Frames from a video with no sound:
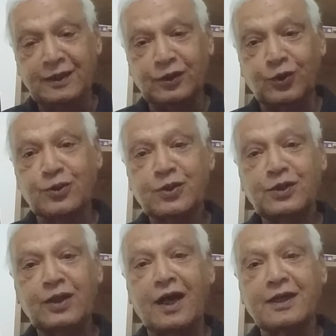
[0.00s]

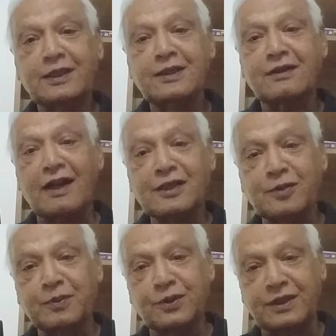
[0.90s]
Those are the
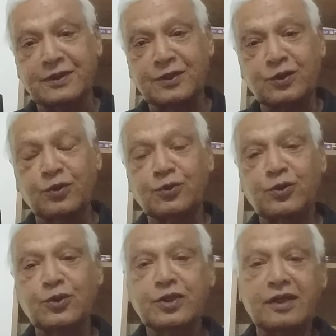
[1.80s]
transporters. Through
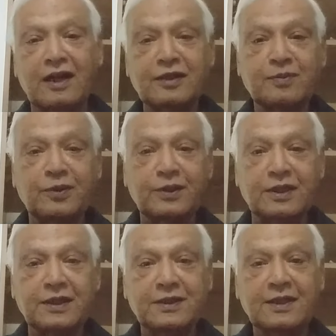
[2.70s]
those
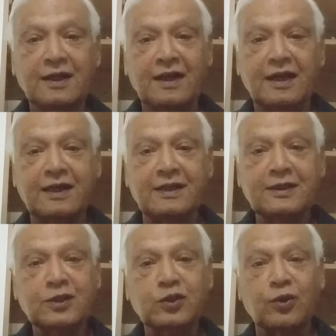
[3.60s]
transporters, it
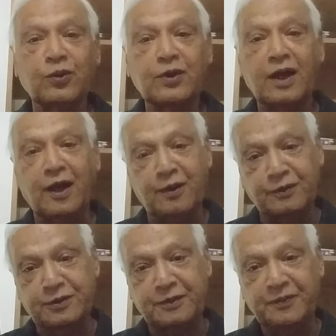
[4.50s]
is thrown
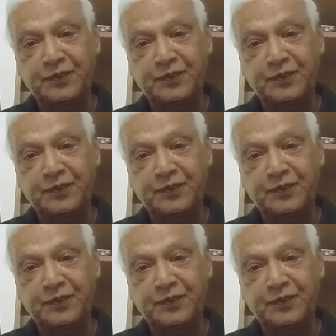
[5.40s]
out.